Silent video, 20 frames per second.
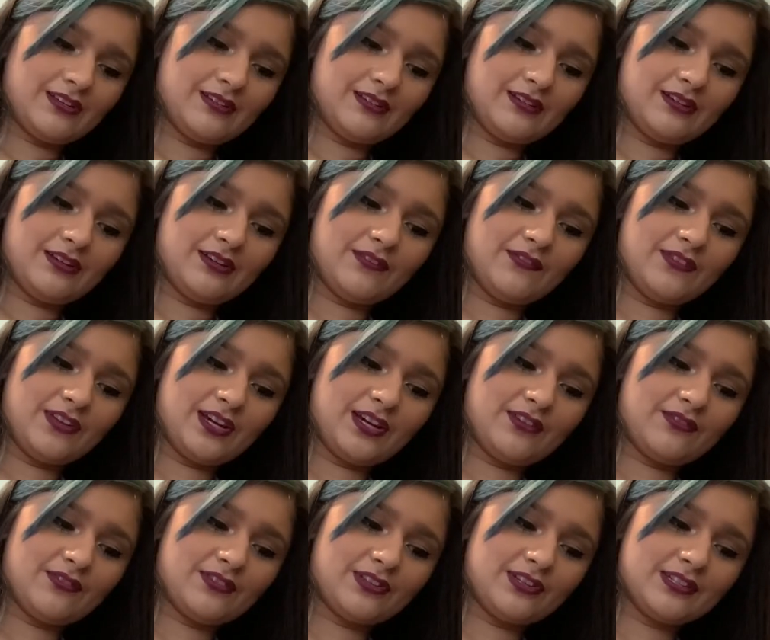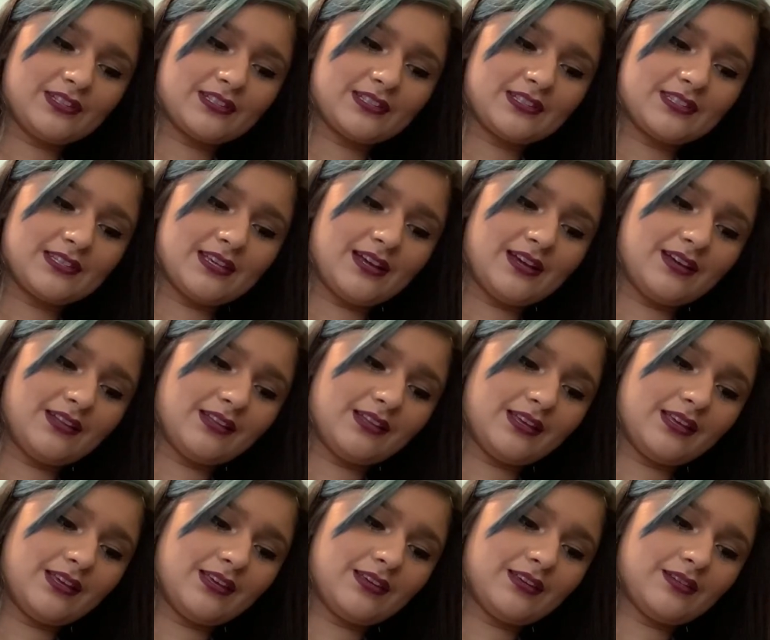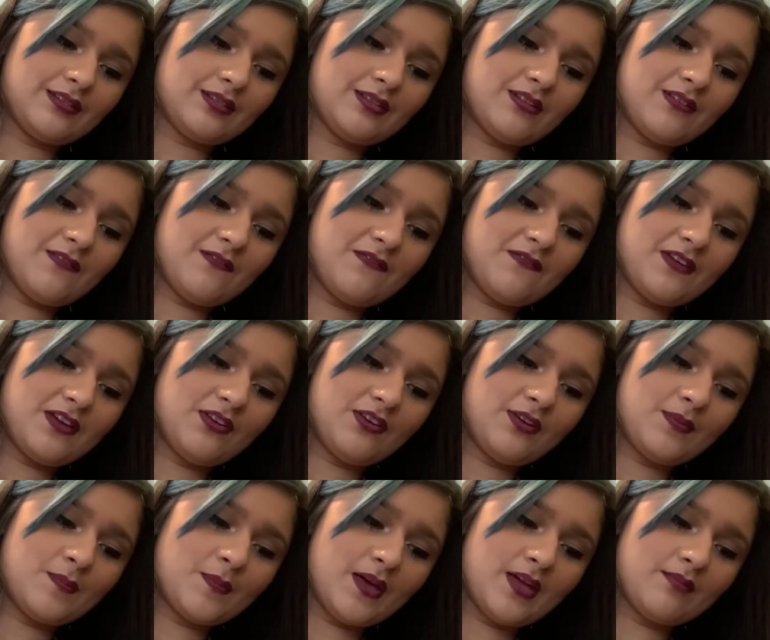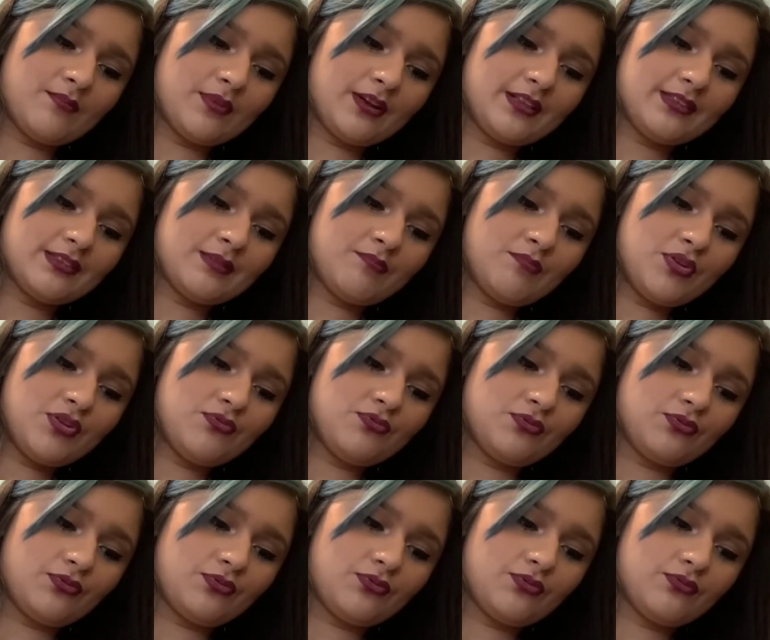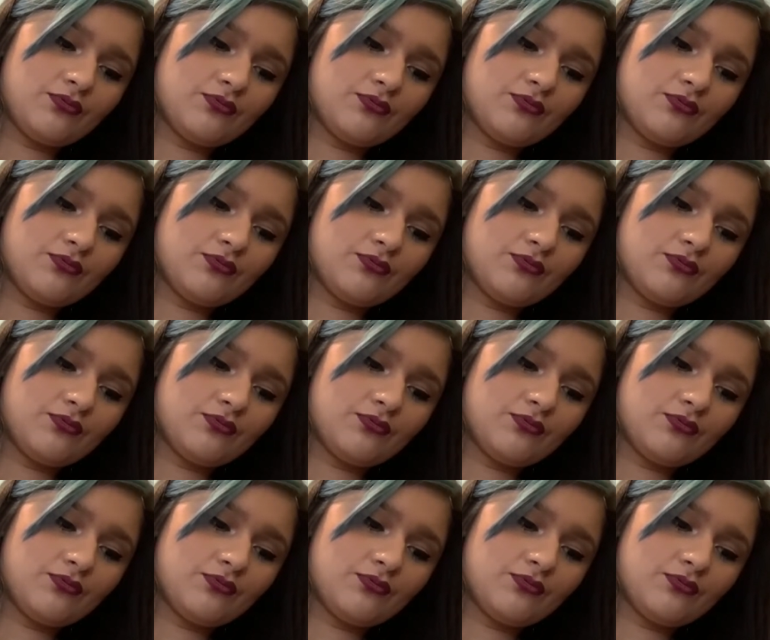of dye for this because I like very vibrant blues.